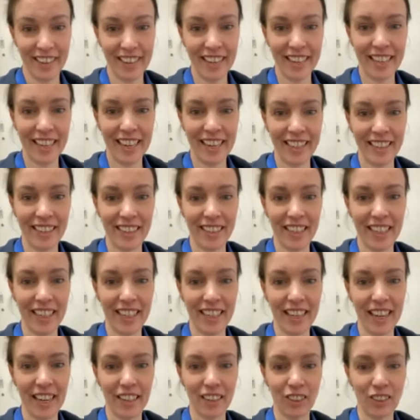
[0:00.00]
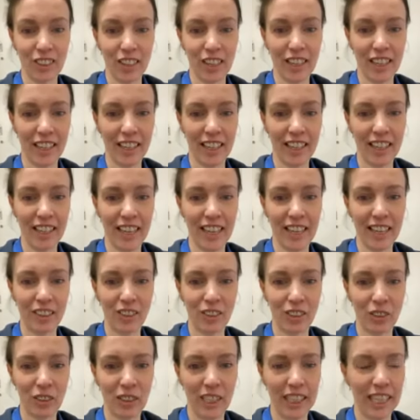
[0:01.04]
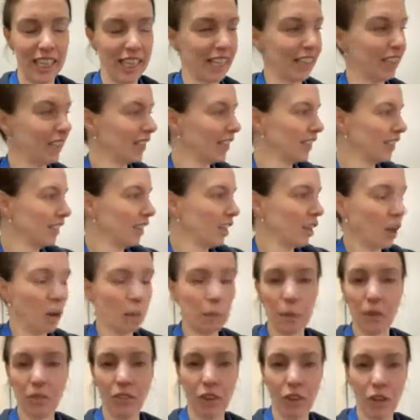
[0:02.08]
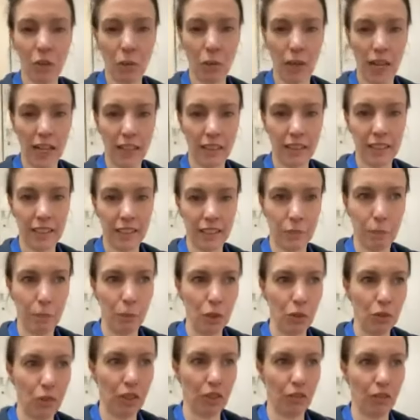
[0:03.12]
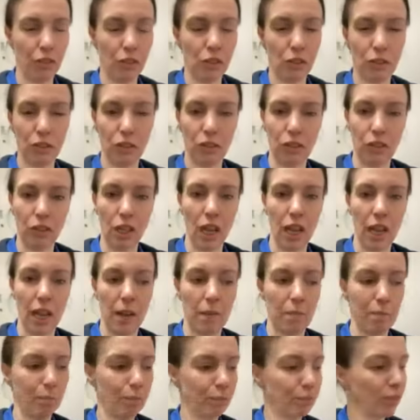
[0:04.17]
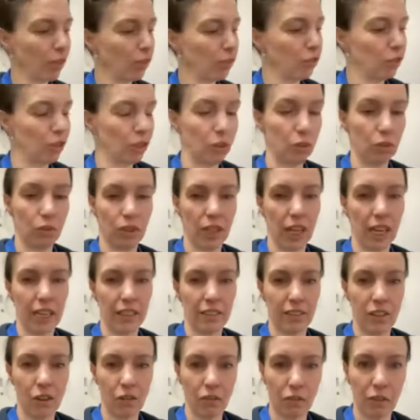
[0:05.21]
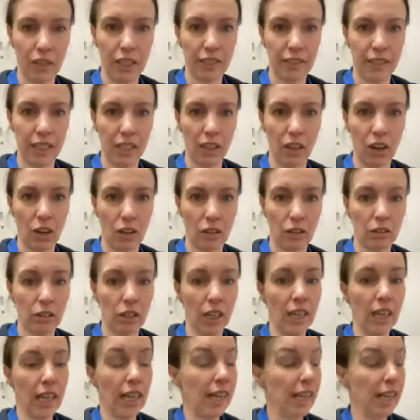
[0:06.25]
Hi, Katie. Hi, Charlotte. Hi, Julia. Hope you're all well this beautiful Tuesday. It's not freezing cold.